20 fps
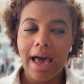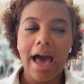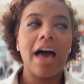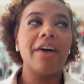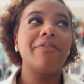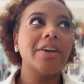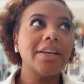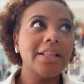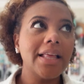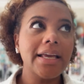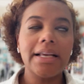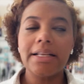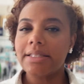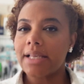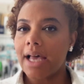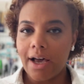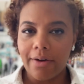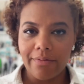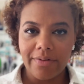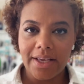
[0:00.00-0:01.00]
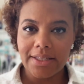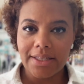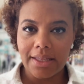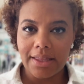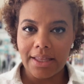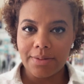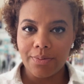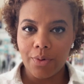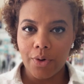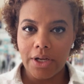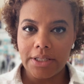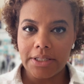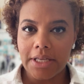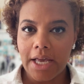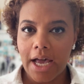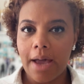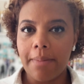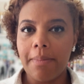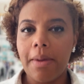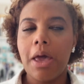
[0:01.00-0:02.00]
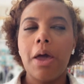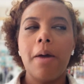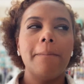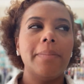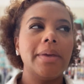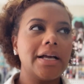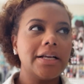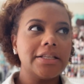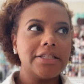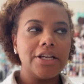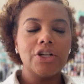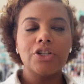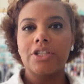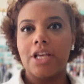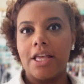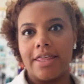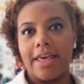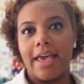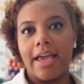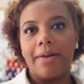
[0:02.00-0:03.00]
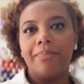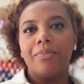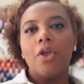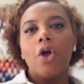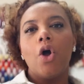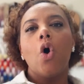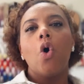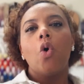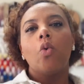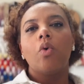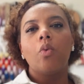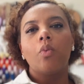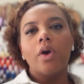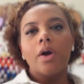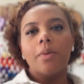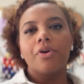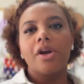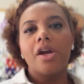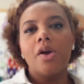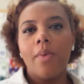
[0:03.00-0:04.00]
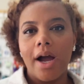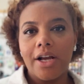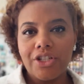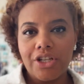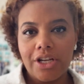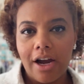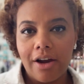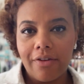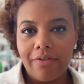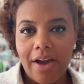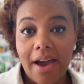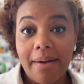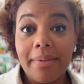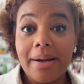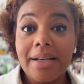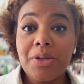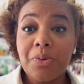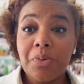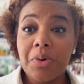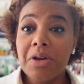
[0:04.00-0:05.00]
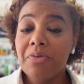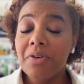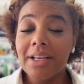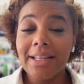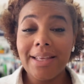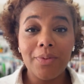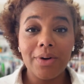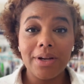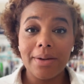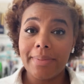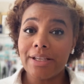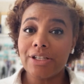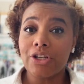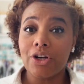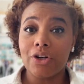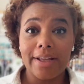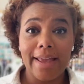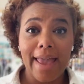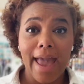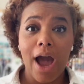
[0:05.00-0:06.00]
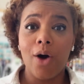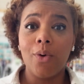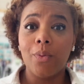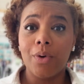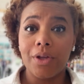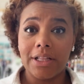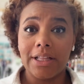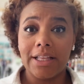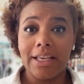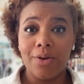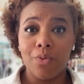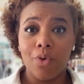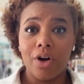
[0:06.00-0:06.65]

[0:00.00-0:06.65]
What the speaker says: I feel like it's obvious at this point in time, because here's the thing. When we're pre-washing our fabrics, we really want to be starting out with clean